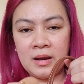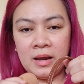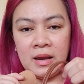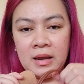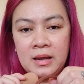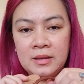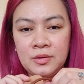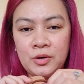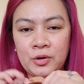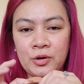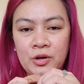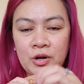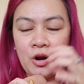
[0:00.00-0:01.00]
and
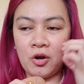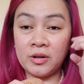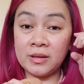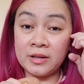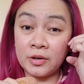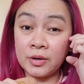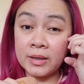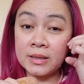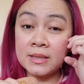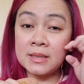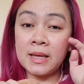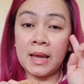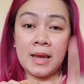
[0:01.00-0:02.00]
they're on
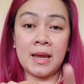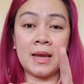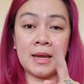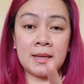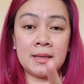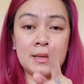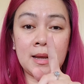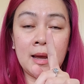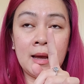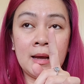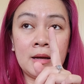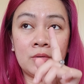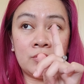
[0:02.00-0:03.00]
clearance and
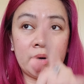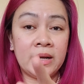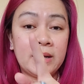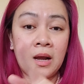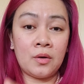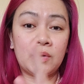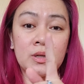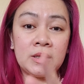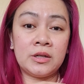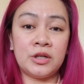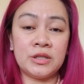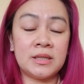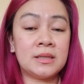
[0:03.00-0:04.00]
right now the
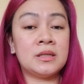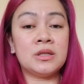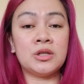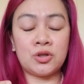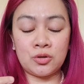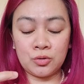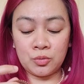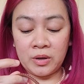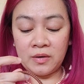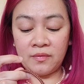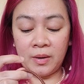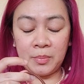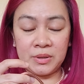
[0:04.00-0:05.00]
clearance is additional
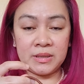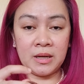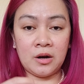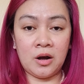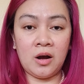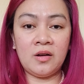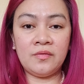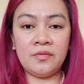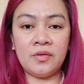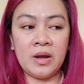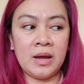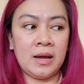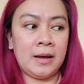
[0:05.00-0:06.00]
25% off.
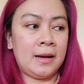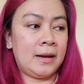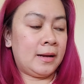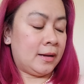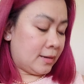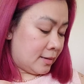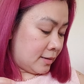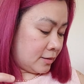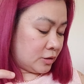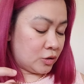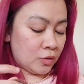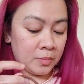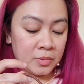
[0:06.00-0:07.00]

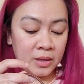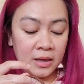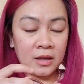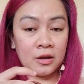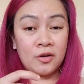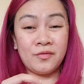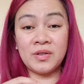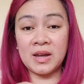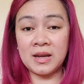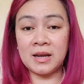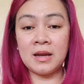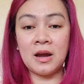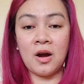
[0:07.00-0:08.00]
So I'm thinking of
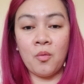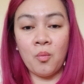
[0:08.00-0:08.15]
getting